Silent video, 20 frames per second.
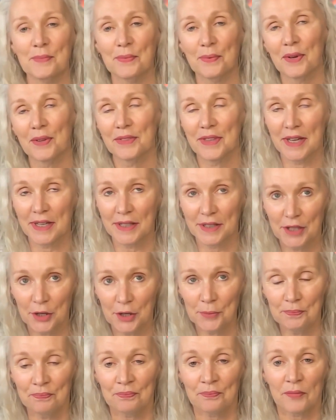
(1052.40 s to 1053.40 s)
well, thank
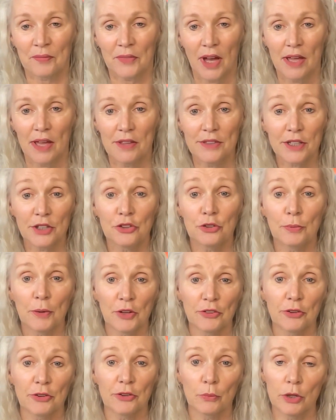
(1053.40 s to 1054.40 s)
you. I think
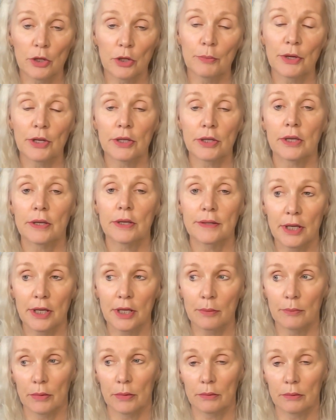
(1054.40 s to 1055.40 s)
especially when you're building a
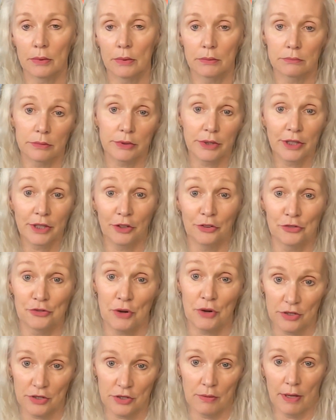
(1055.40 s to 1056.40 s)
team, well, you need a
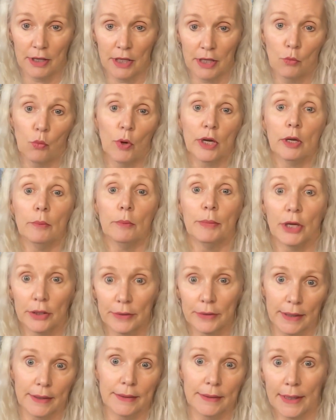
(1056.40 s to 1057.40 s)
strategy, right? Like, what are you
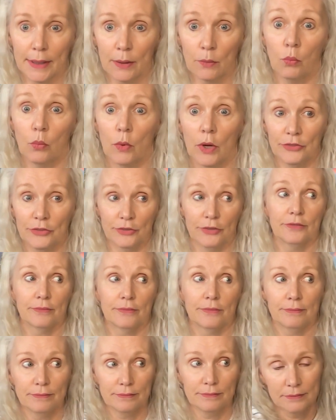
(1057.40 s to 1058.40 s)
building? Like, what's
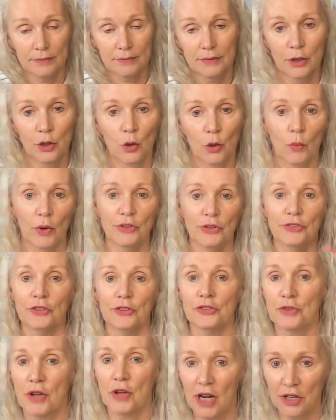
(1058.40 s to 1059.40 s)
the
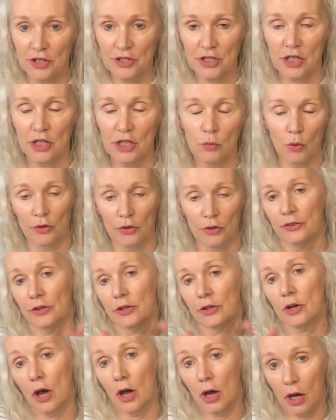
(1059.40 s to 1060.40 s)
strategy? What's the
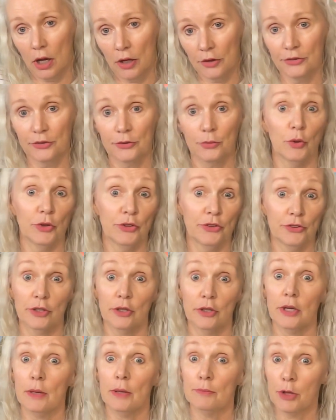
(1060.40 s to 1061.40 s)
cost? What's
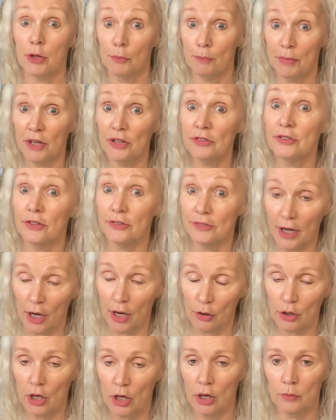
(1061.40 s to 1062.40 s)
the business
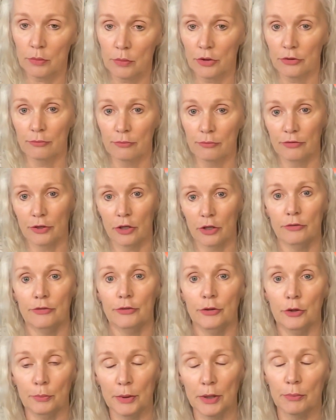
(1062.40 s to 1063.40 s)
outcome? Because very
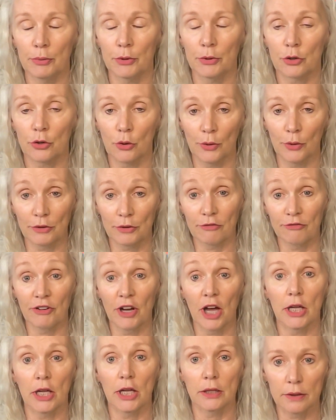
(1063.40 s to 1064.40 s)
few people are going to
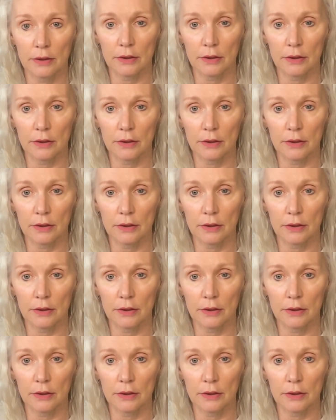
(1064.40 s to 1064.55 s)
fund